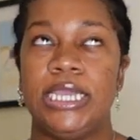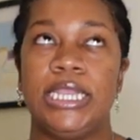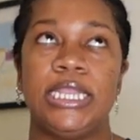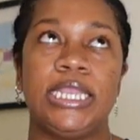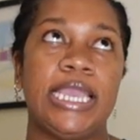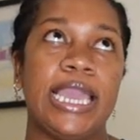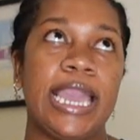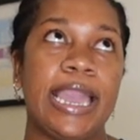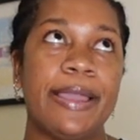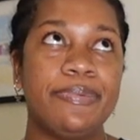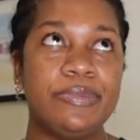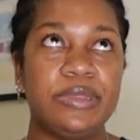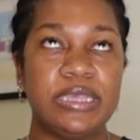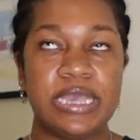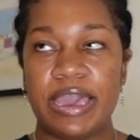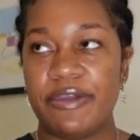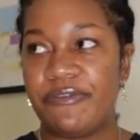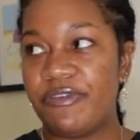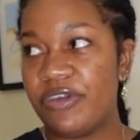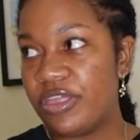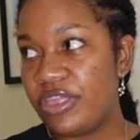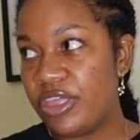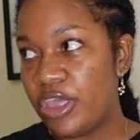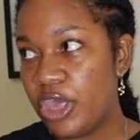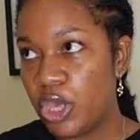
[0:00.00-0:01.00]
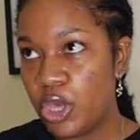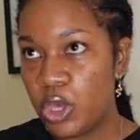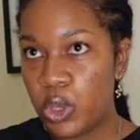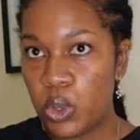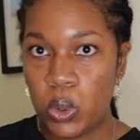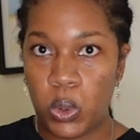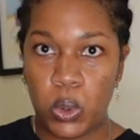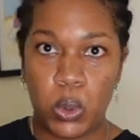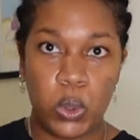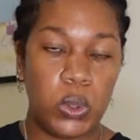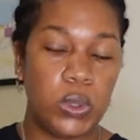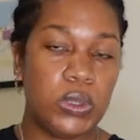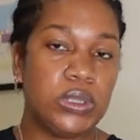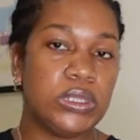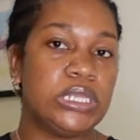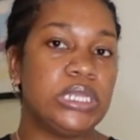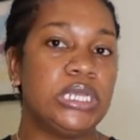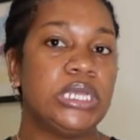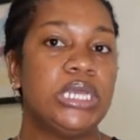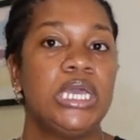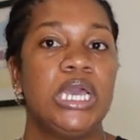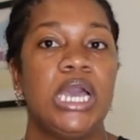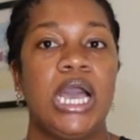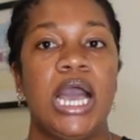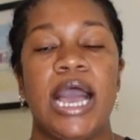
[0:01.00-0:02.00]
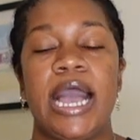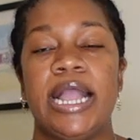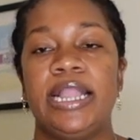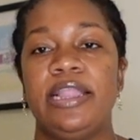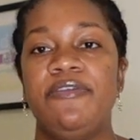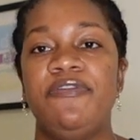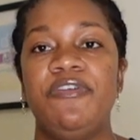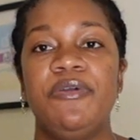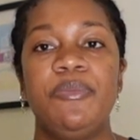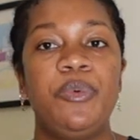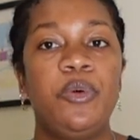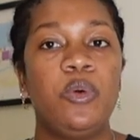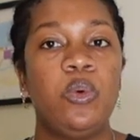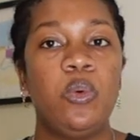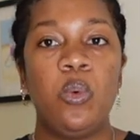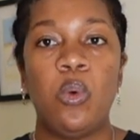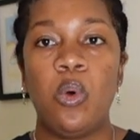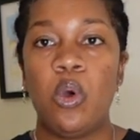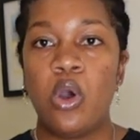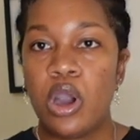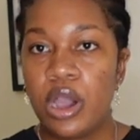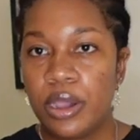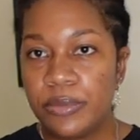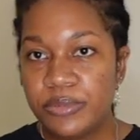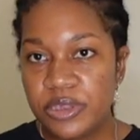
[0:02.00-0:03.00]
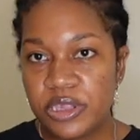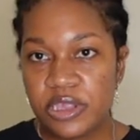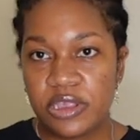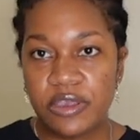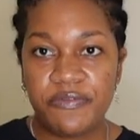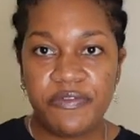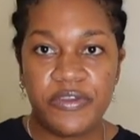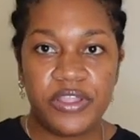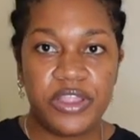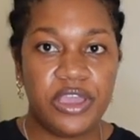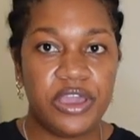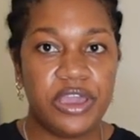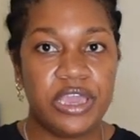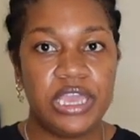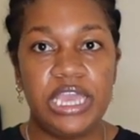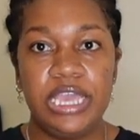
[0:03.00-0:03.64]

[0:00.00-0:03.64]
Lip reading: it kept everything cold, and if you put warm stuff in here,